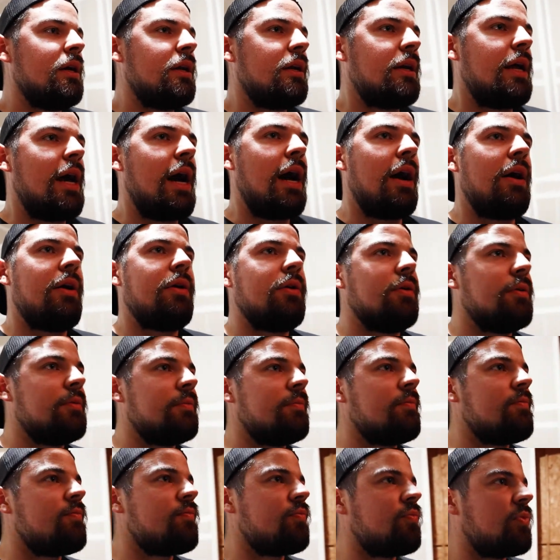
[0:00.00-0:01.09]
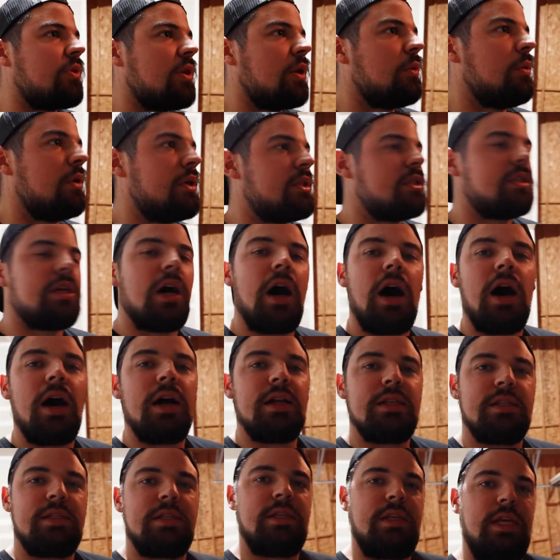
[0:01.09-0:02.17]
Now, with
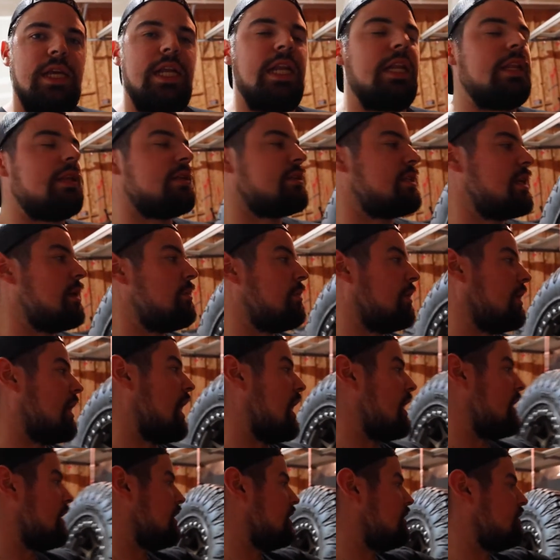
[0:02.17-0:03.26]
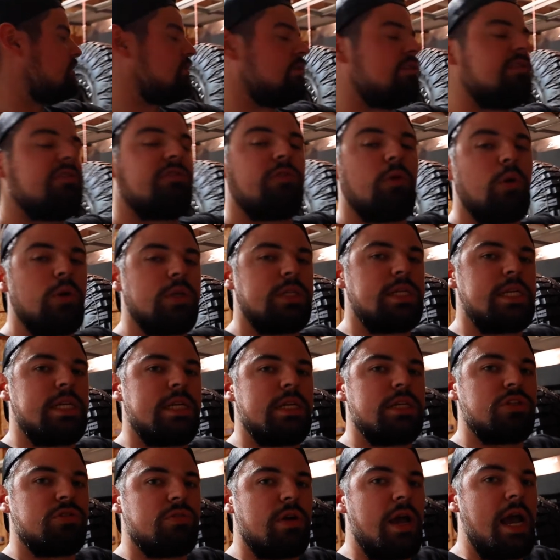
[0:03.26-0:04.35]
Todd's, he did the same thing I did, 14
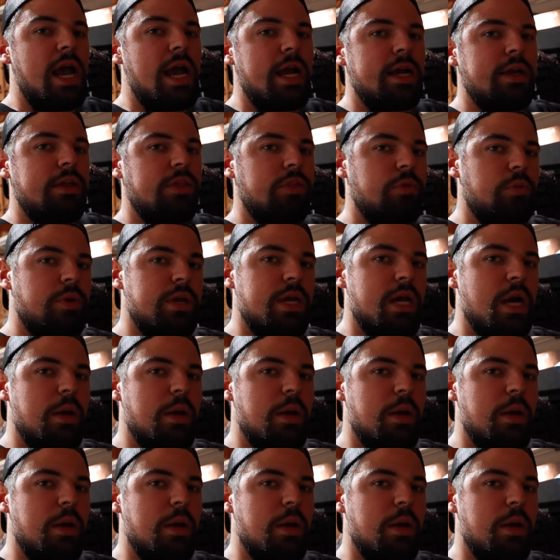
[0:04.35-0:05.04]
inch rack, three